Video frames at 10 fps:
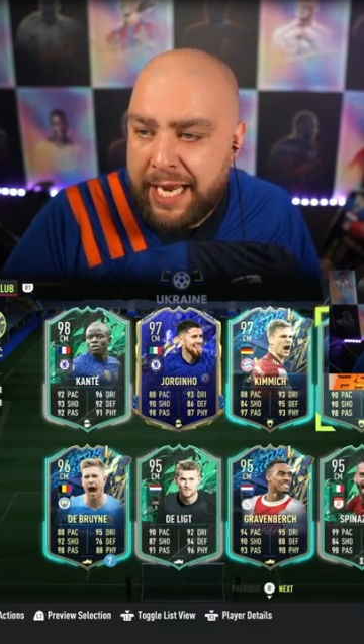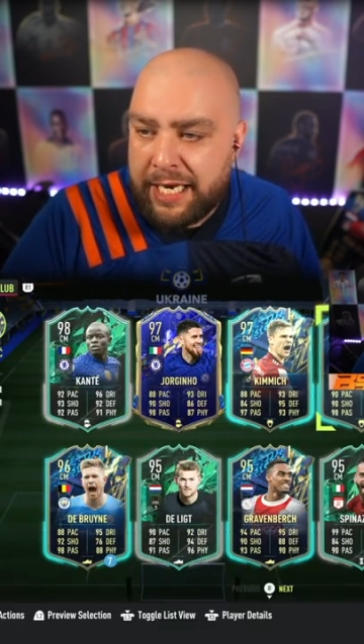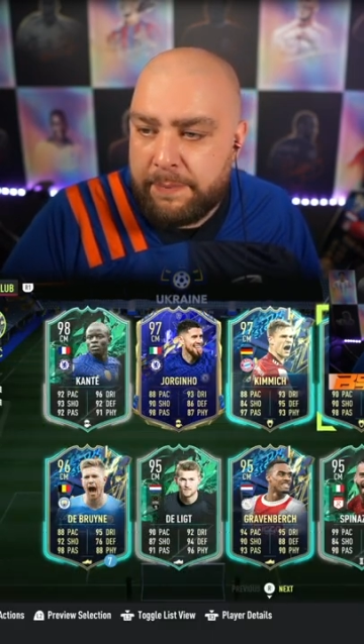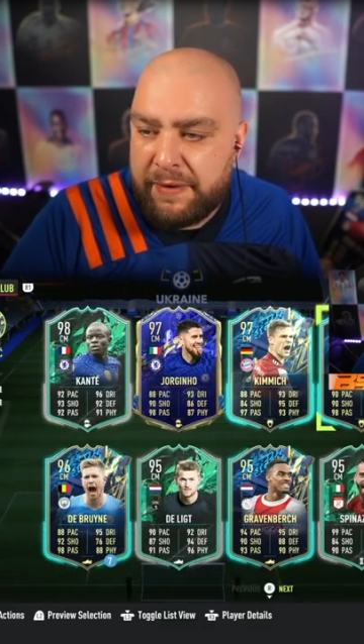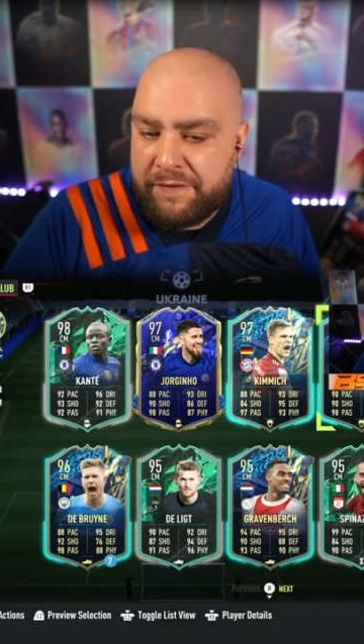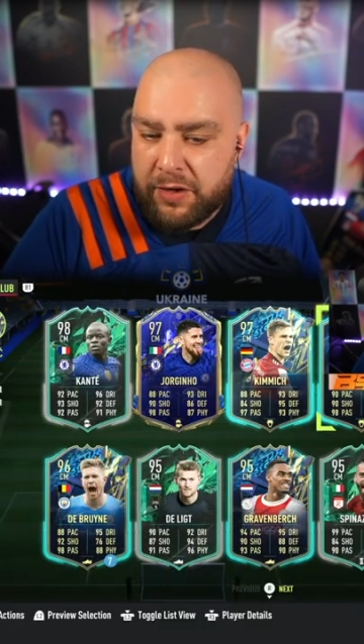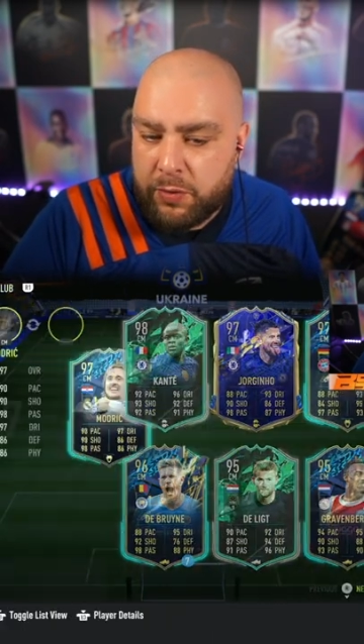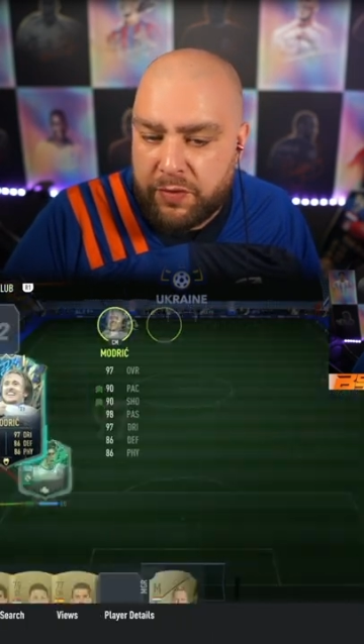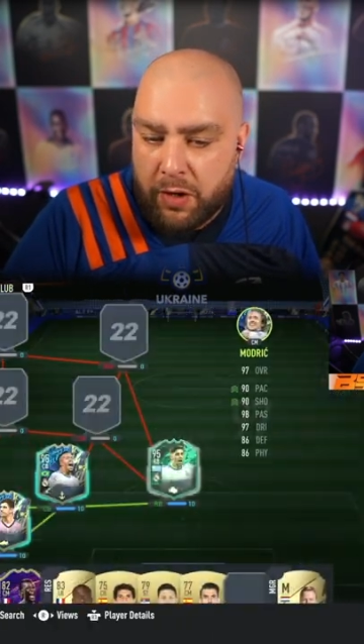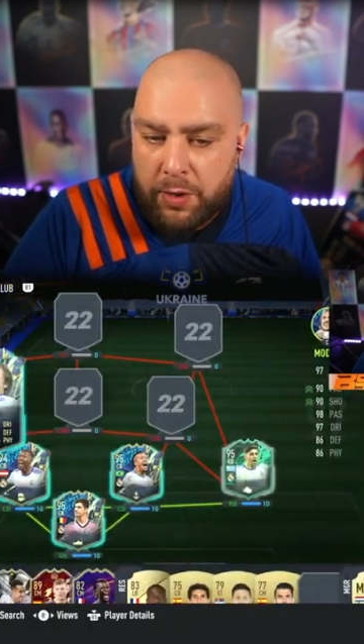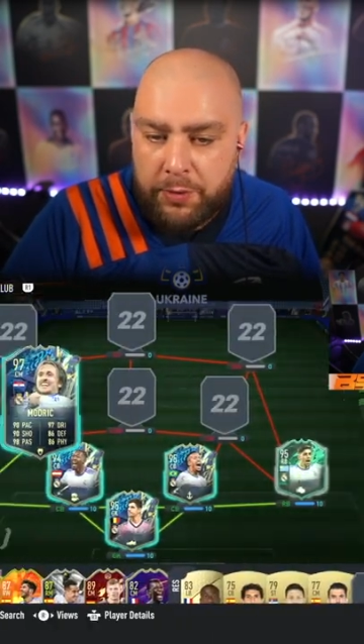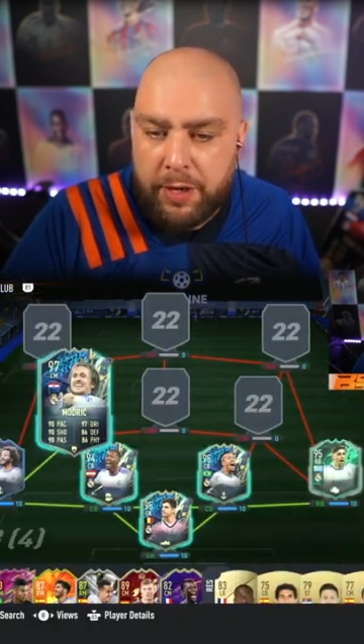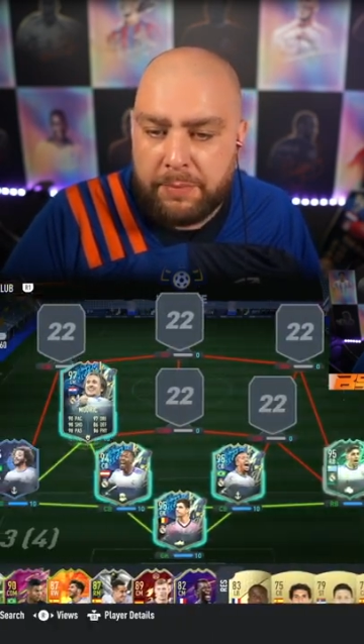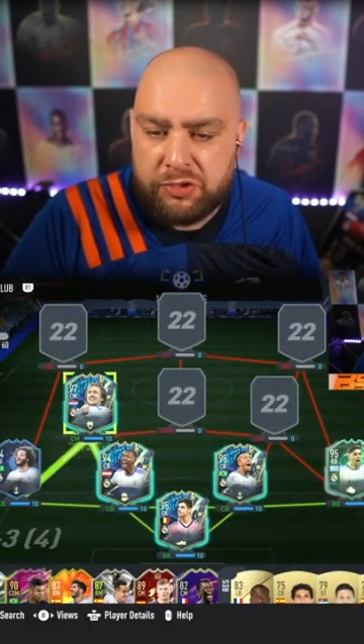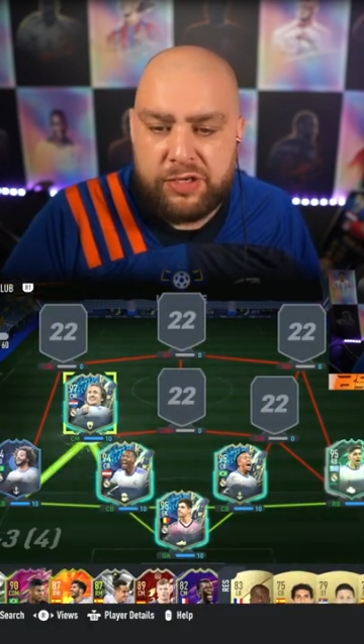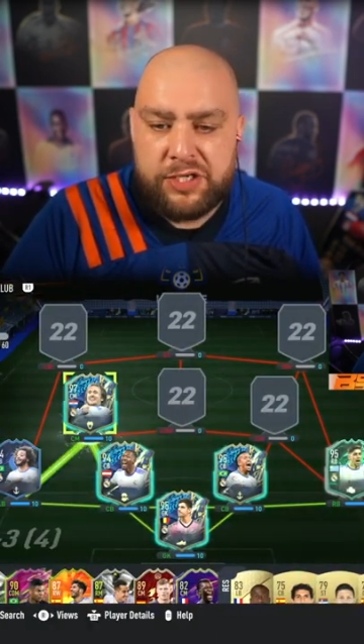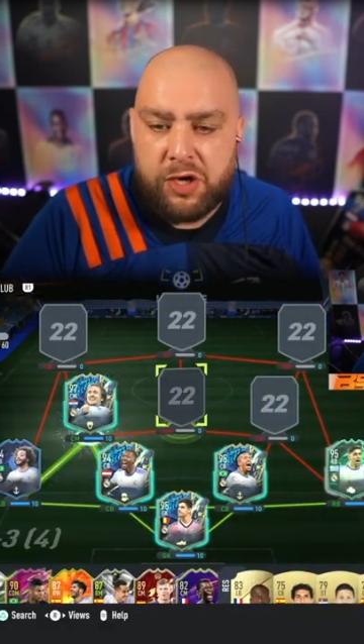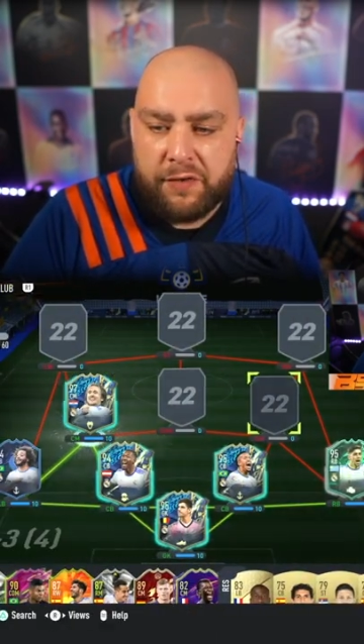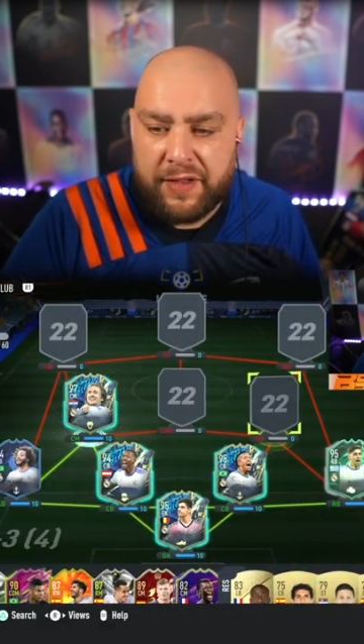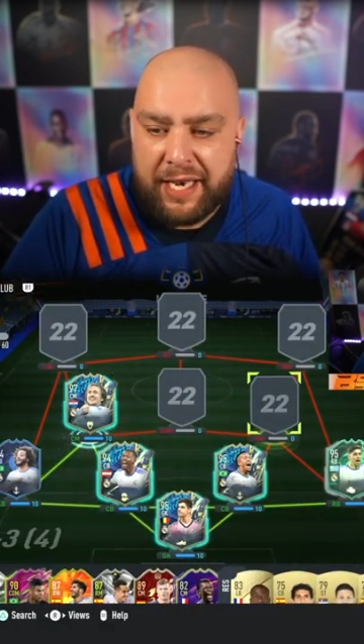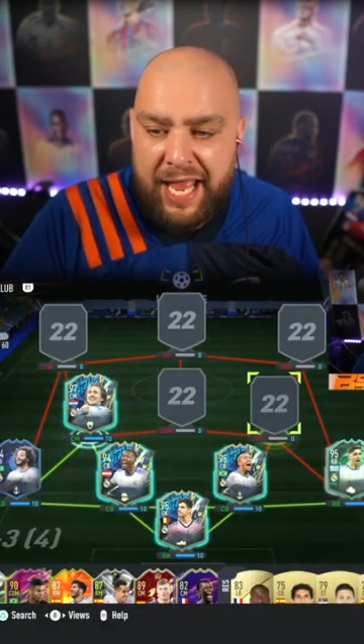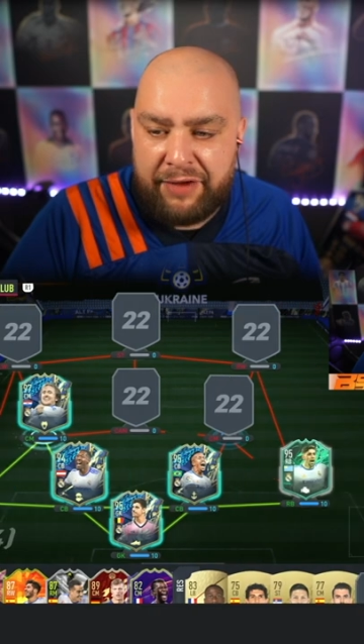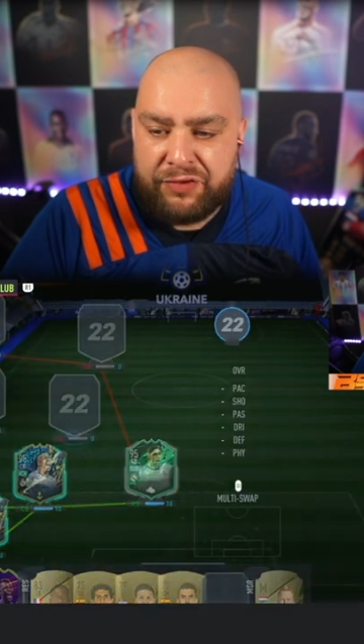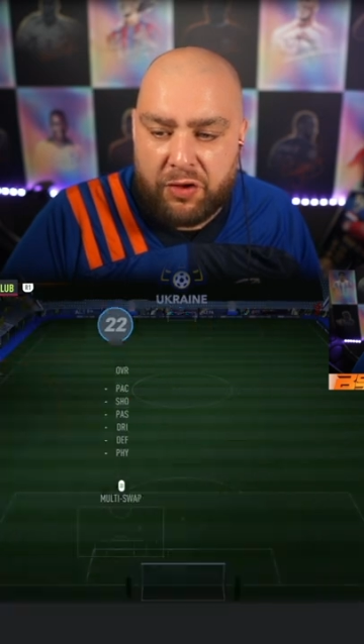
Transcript: In the midfield, we've got Luka Modric on the left.